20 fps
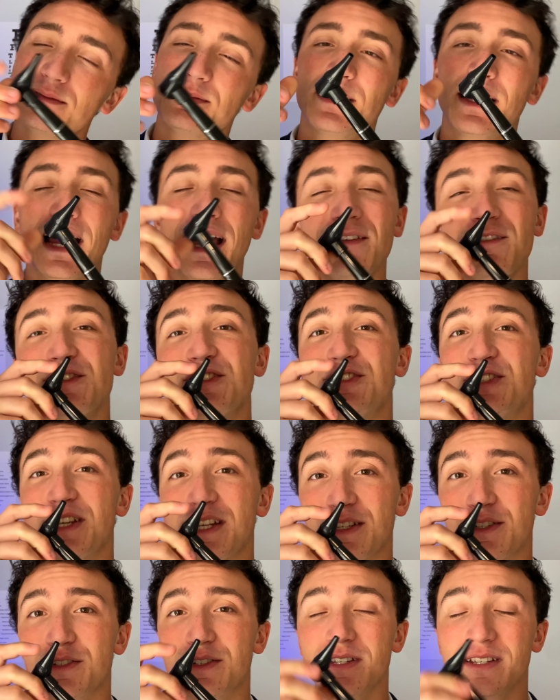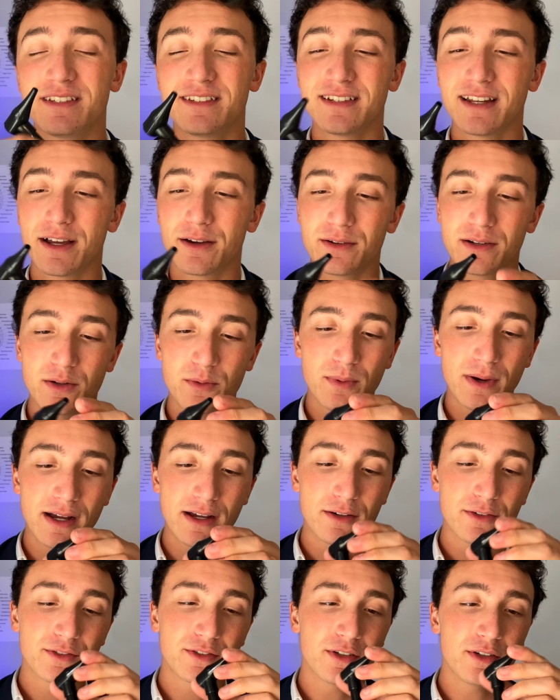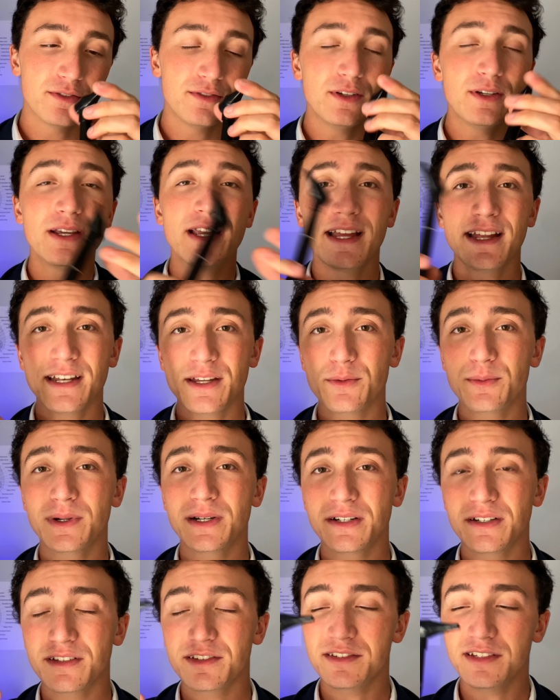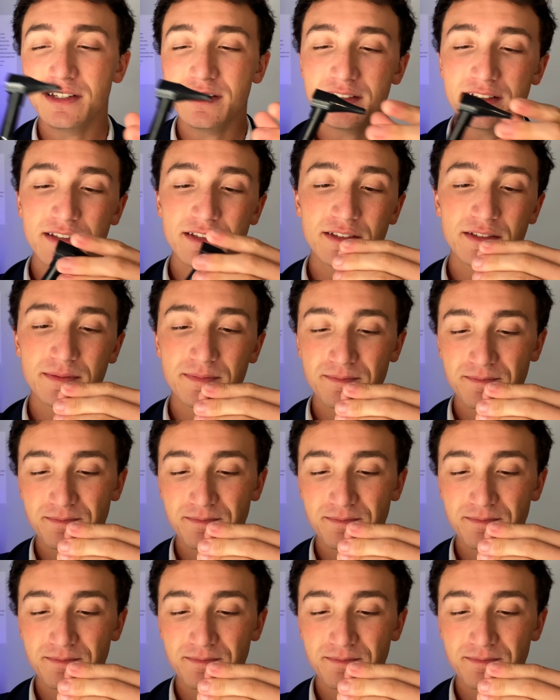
haven't changed this out in a while, so if you get any weird diseases,